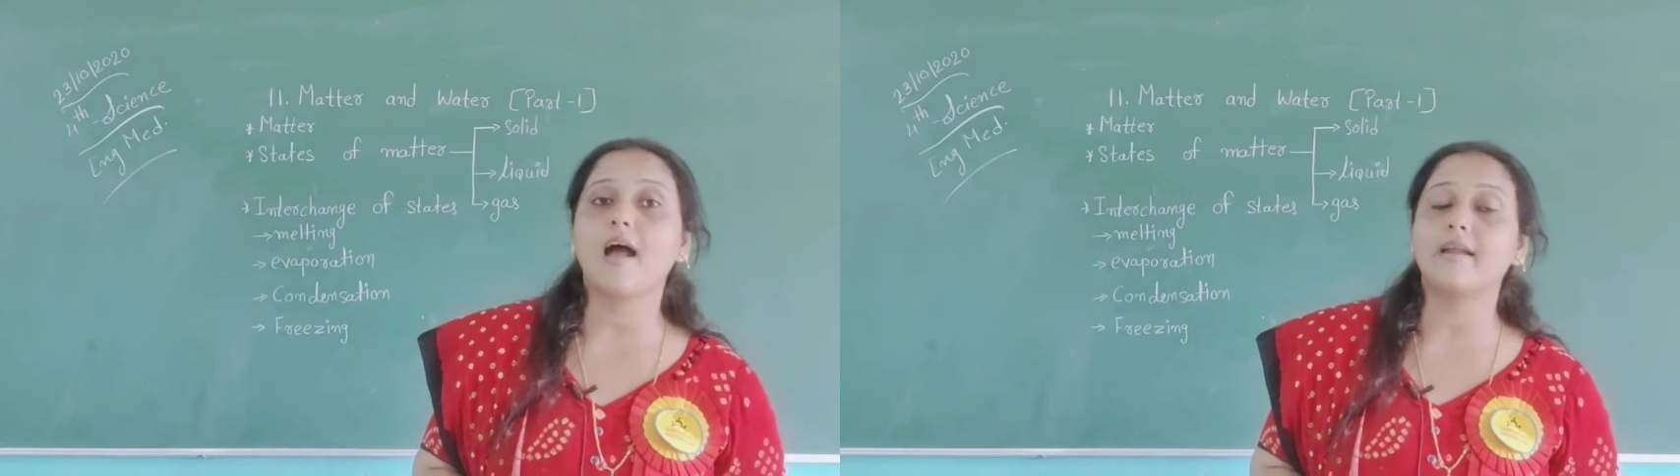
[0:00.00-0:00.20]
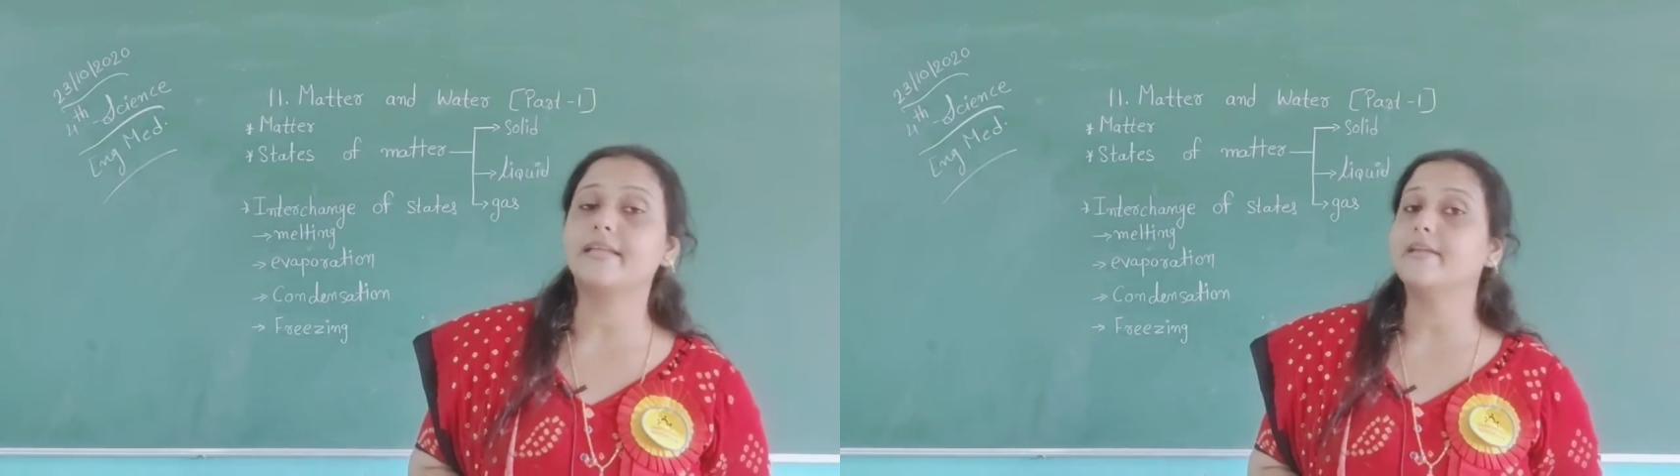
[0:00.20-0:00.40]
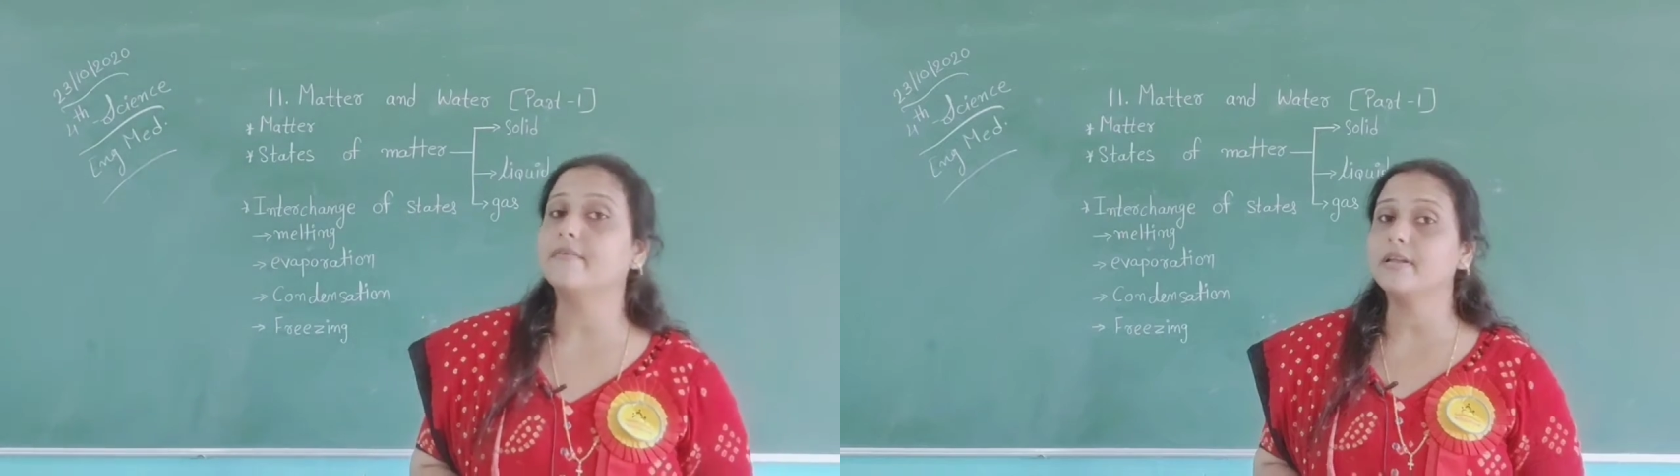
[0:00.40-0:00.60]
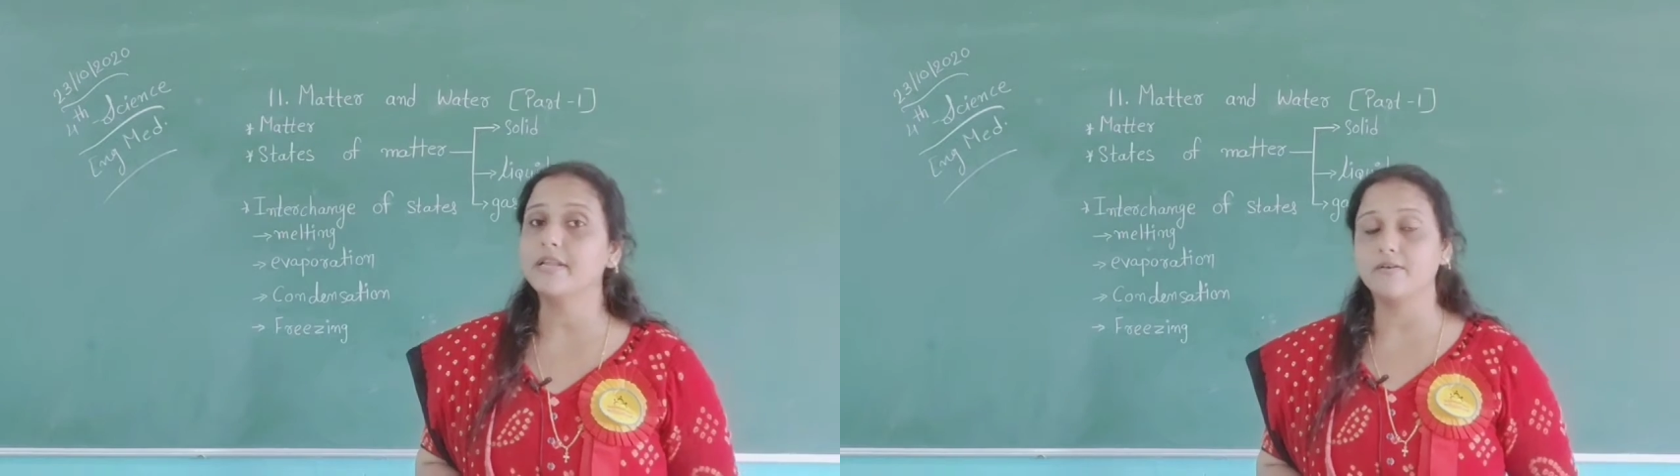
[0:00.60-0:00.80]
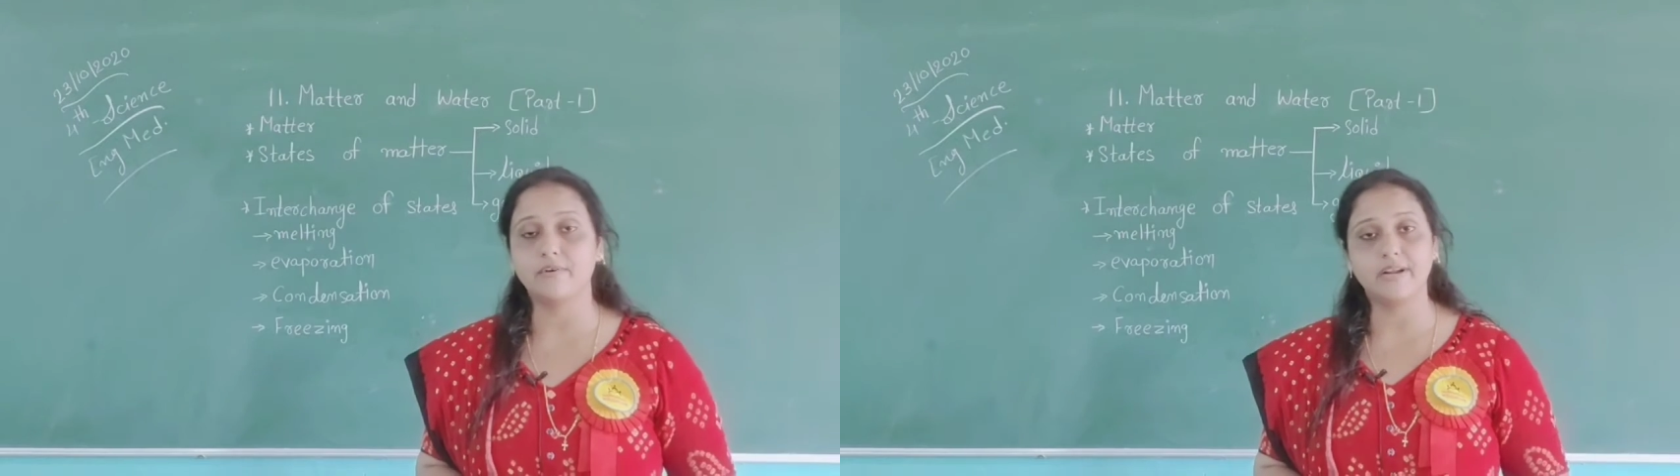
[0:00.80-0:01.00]
are given
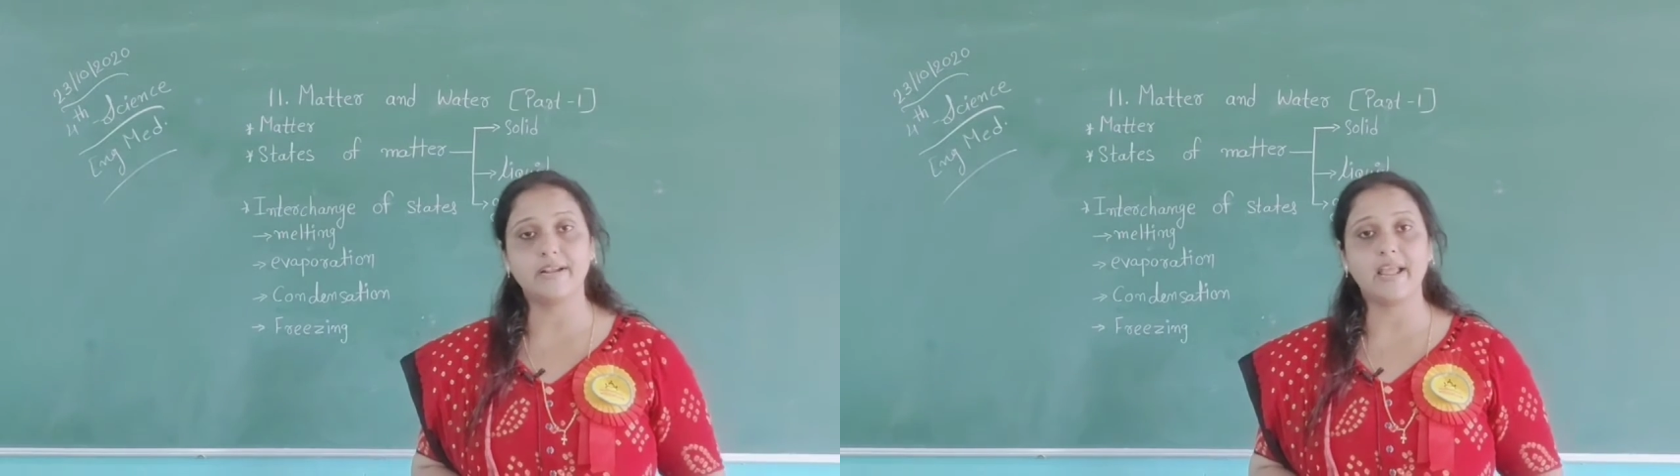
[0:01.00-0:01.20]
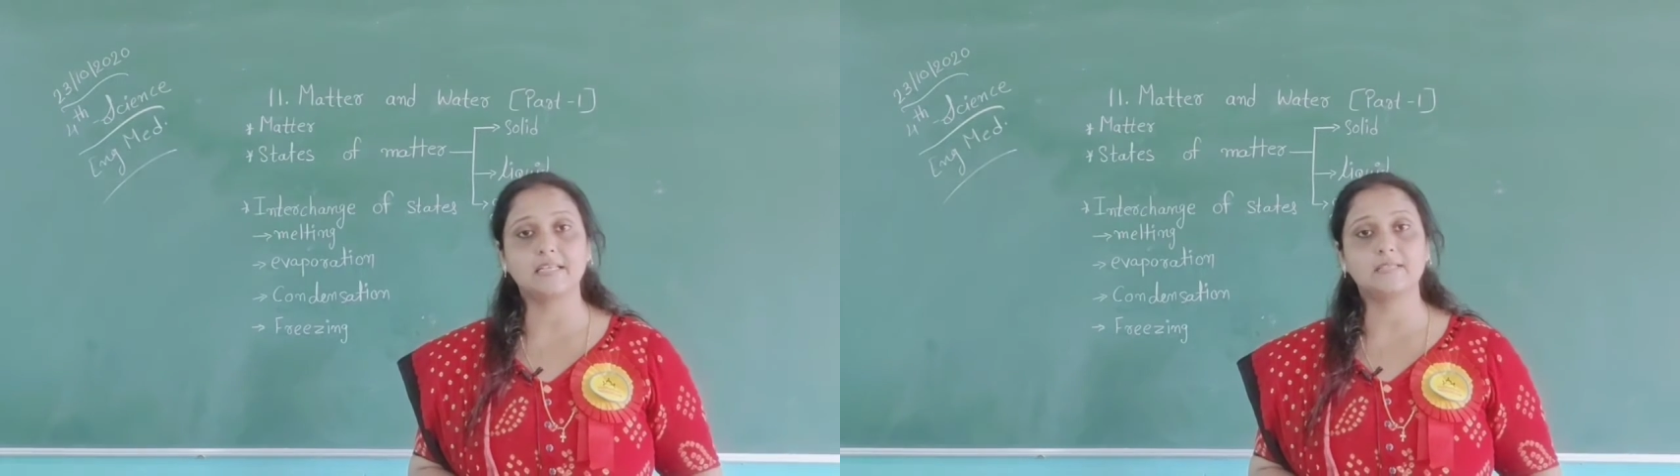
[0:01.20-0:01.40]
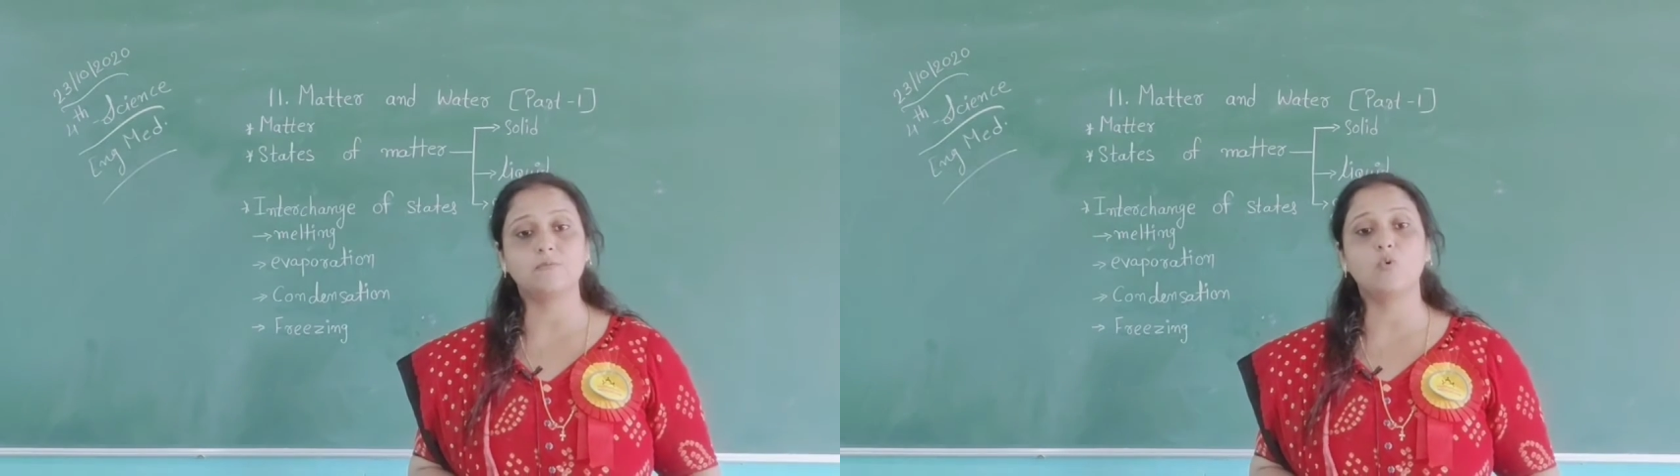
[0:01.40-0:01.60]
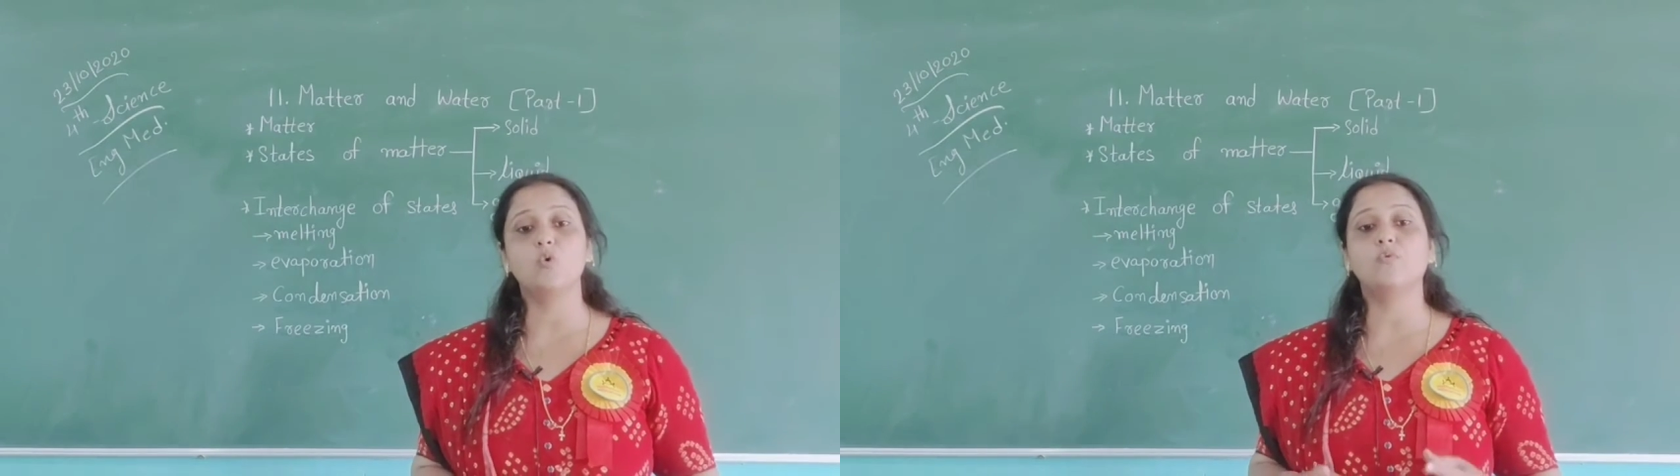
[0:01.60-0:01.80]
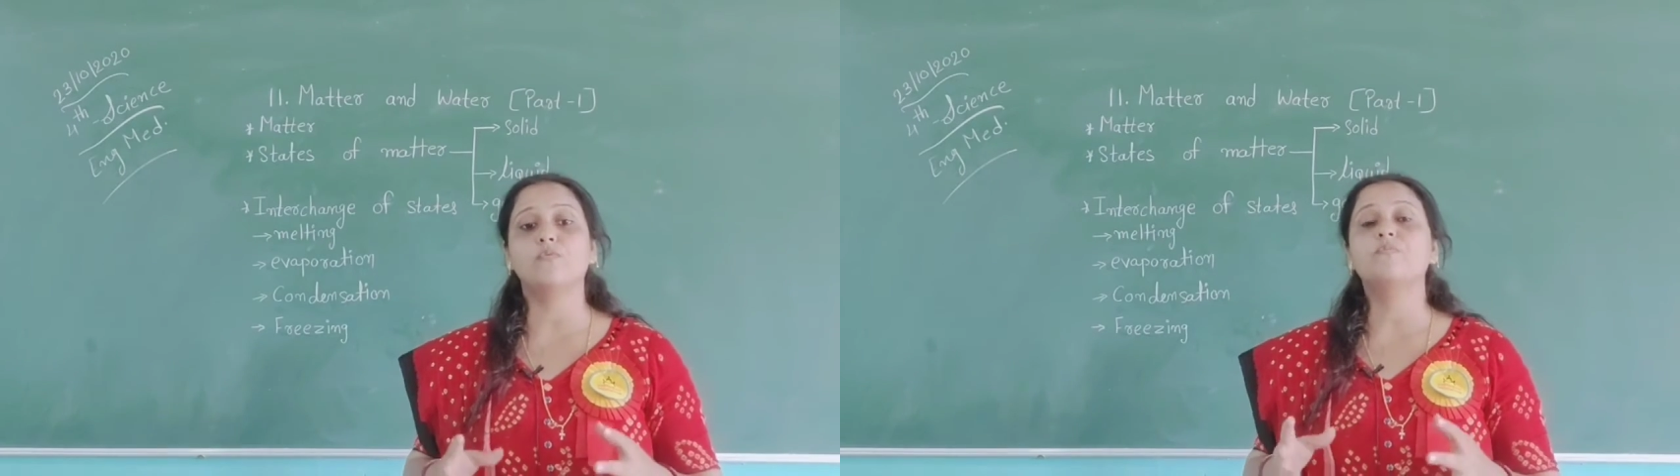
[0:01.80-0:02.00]
in our
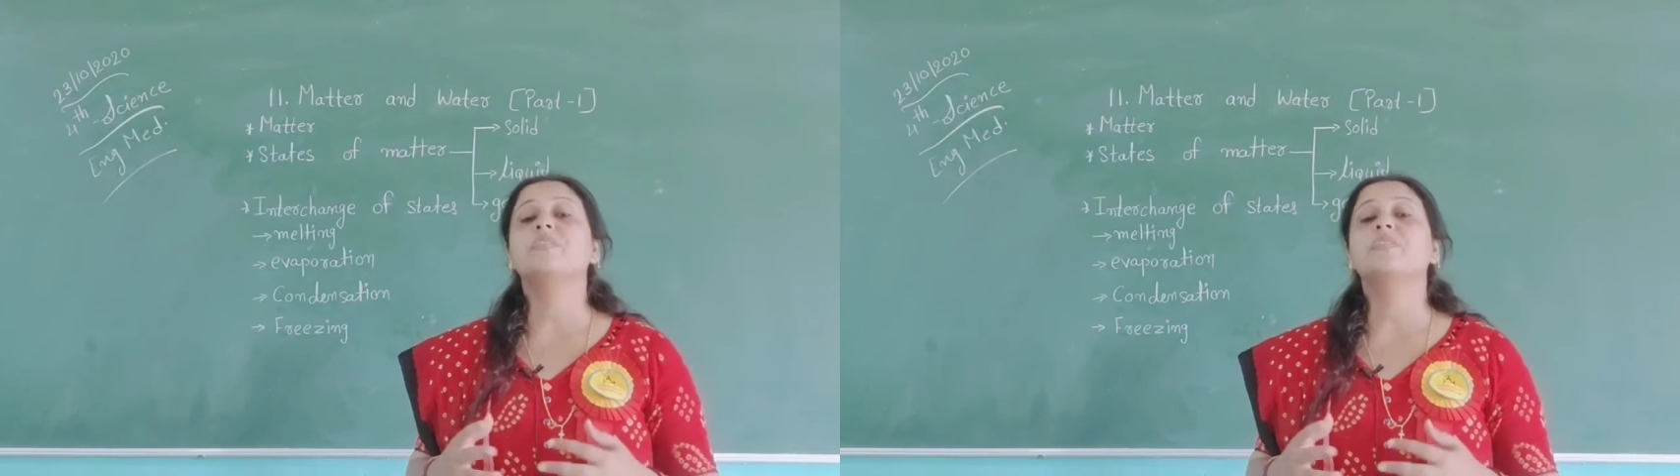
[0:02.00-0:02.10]
textbook.